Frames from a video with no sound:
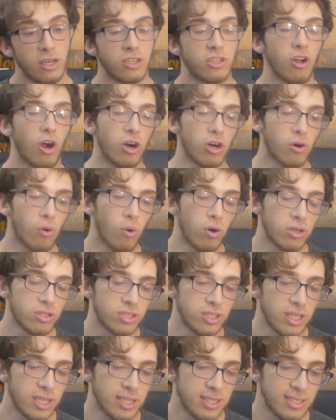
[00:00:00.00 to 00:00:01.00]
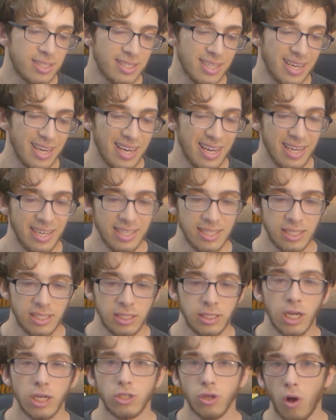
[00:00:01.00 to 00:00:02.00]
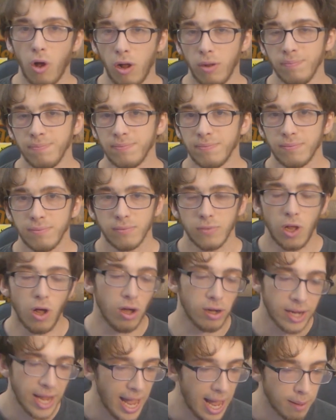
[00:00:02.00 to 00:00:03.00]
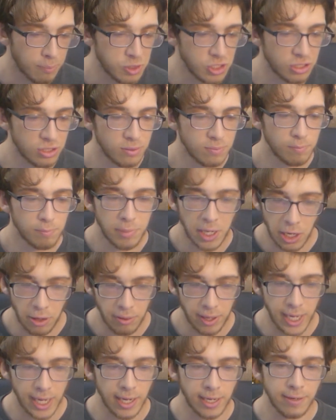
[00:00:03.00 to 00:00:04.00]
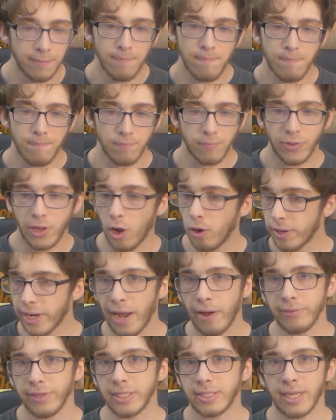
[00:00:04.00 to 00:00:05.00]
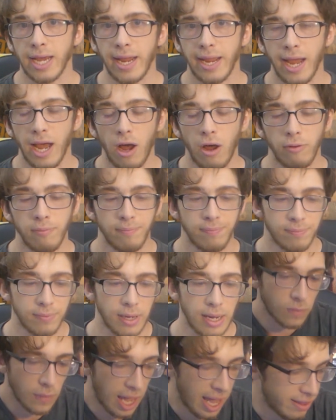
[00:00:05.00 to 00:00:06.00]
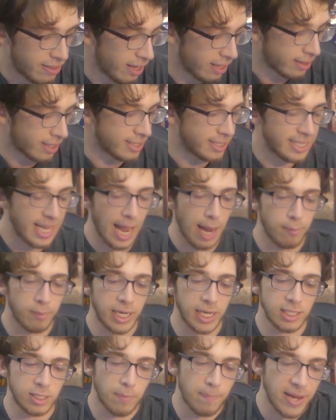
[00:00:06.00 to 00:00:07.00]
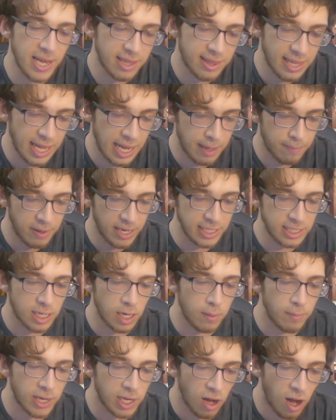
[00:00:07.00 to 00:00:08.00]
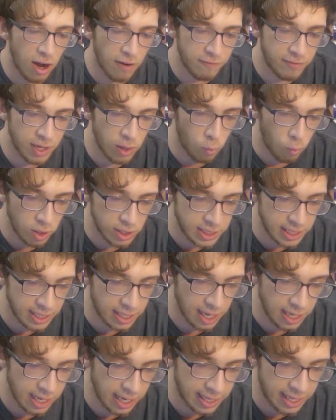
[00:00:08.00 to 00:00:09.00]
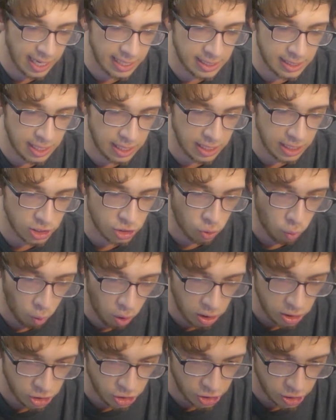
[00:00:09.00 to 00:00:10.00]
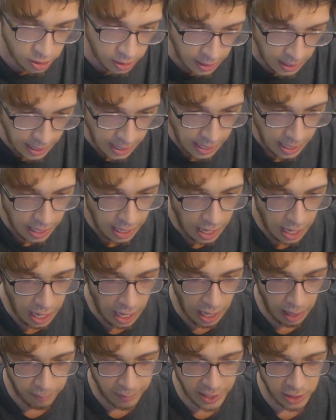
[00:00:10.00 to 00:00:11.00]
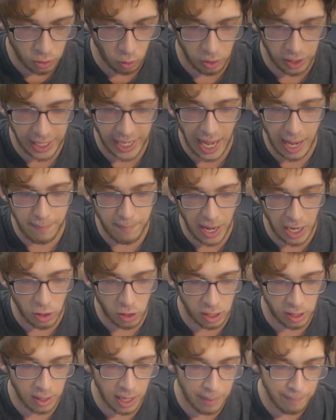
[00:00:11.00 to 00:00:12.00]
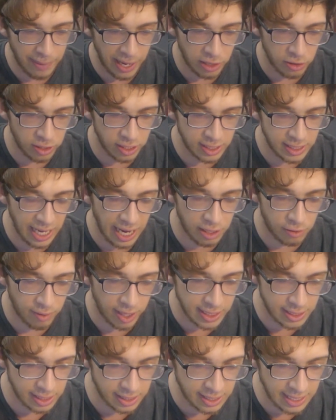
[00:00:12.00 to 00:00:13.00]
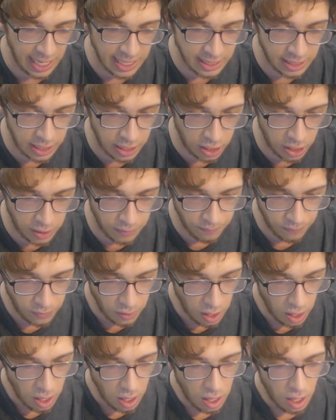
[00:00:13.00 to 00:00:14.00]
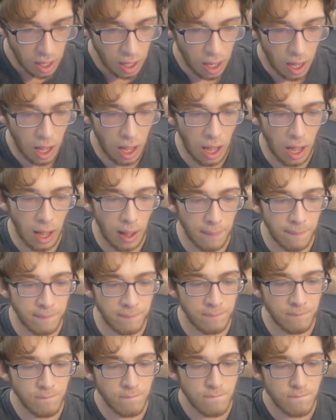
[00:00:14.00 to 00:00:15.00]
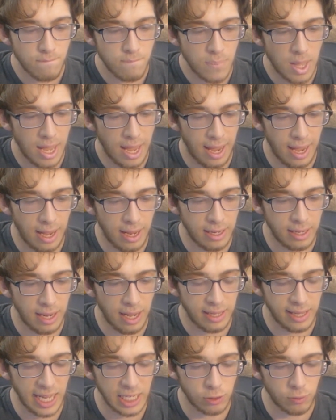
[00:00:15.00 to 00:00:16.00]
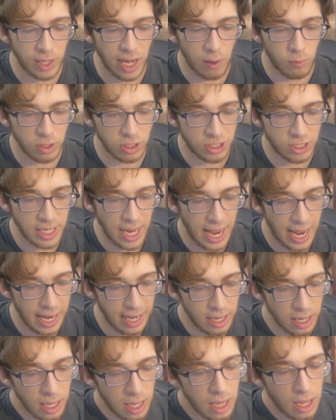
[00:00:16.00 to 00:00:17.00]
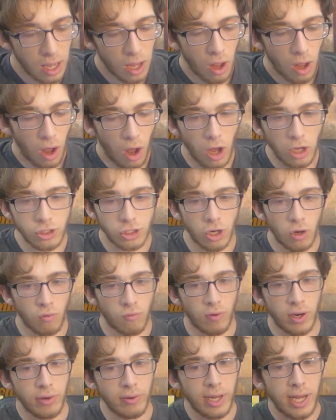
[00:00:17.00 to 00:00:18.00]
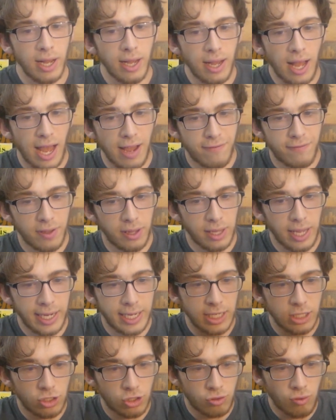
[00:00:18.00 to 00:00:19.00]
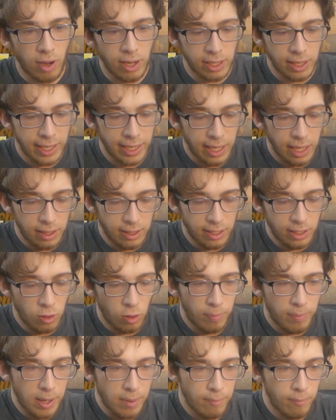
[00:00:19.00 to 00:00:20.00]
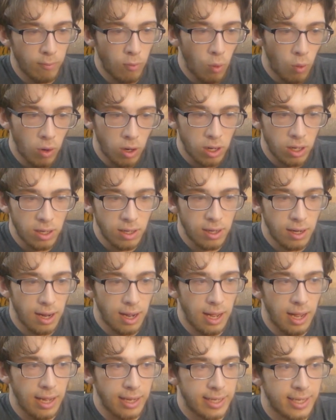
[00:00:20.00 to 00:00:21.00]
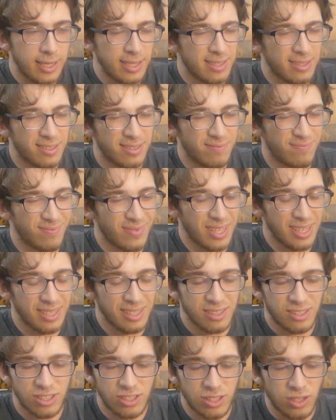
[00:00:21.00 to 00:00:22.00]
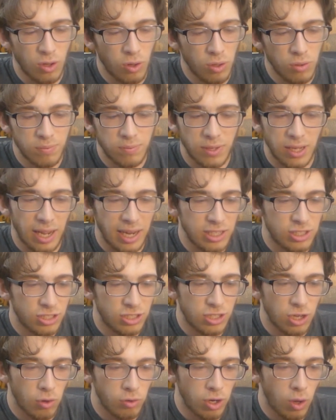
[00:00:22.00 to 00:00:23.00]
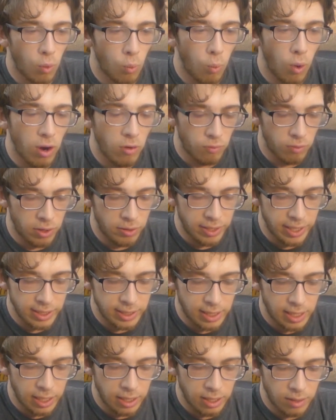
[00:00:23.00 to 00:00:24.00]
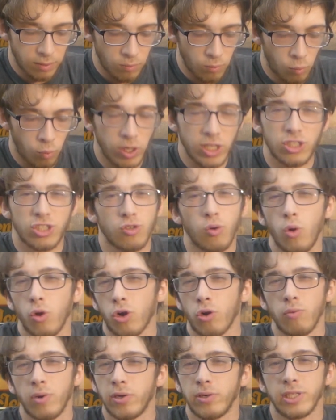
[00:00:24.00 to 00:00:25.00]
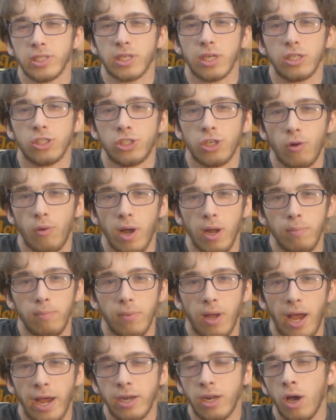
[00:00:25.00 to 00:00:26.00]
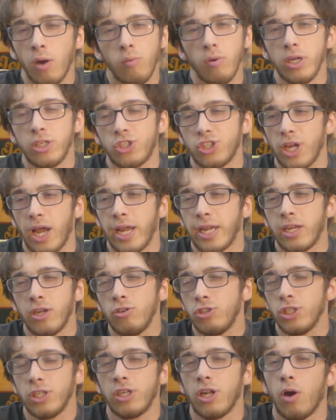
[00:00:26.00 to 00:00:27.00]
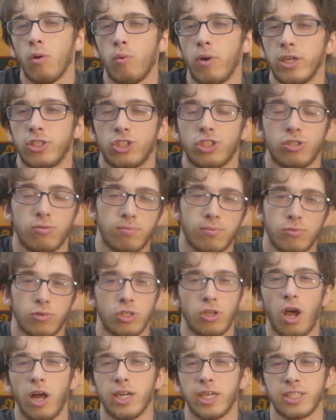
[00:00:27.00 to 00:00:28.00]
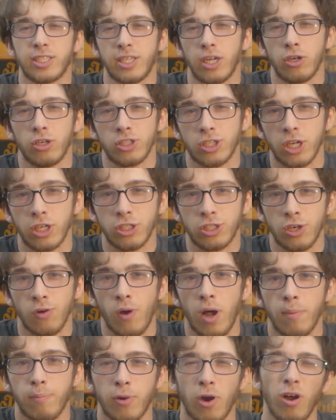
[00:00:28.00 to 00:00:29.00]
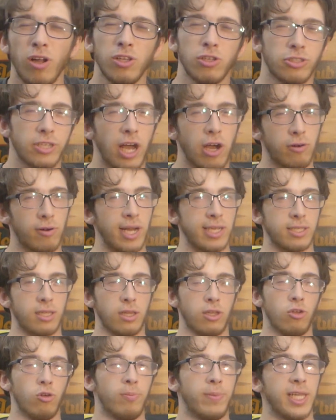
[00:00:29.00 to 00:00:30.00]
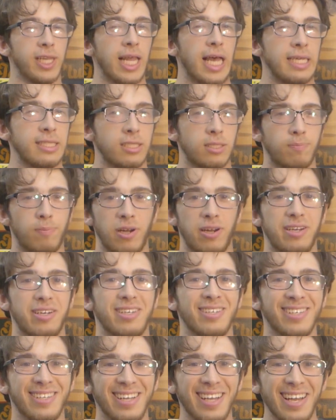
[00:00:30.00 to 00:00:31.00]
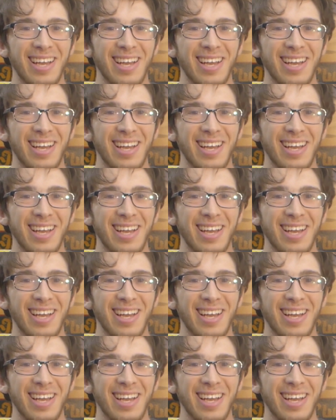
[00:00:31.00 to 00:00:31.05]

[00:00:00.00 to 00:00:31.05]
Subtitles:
Dark horses is Nadal. All caps, period. Don't count this guy out. I think the stamina is a big thing, but he's going to be confident once he gets to these courts. He's only getting better and better. He's had great success here. And that's what I would say. Also, Rune, I feel like he's struggling a little bit more. He's still, I just don't know which Holger Rune is gonna show up. I usually know which Jannik Sinner is gonna show up. Carlos Alcaraz a little bit less, but